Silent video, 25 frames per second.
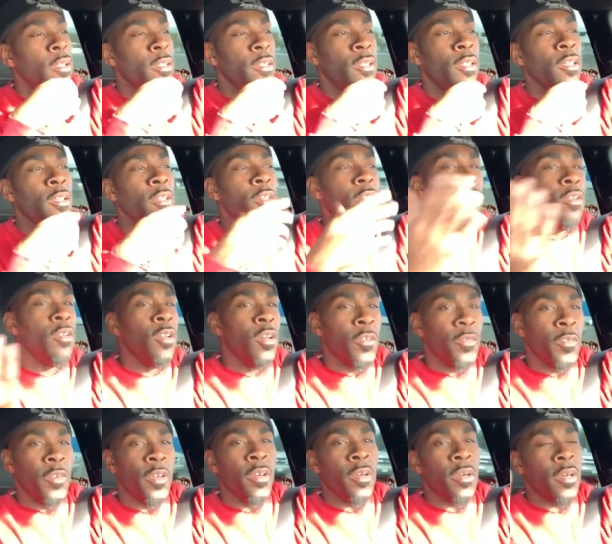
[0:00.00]
give you
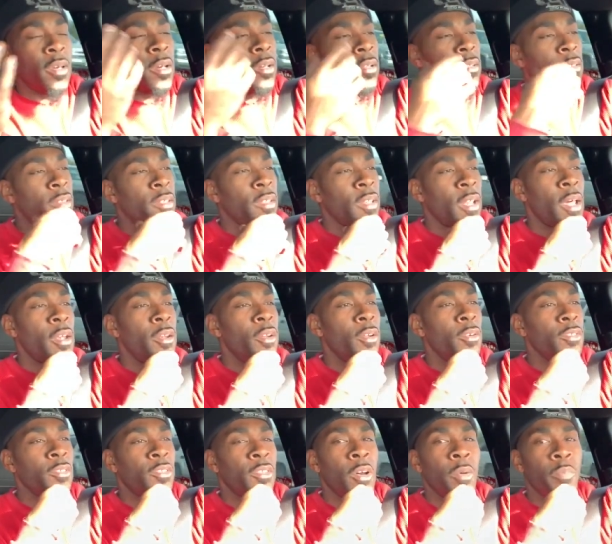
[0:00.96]
enough good content. I
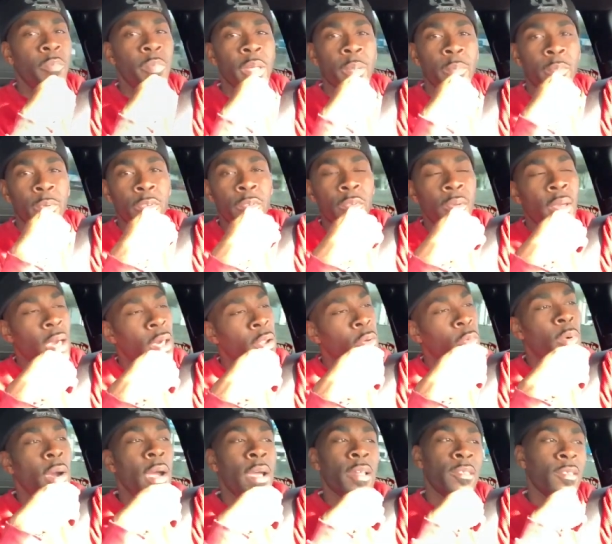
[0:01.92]
know some people you gotta
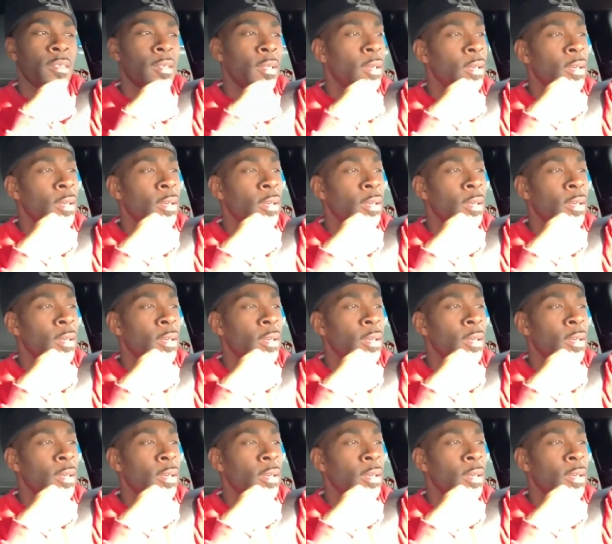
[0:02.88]
watch.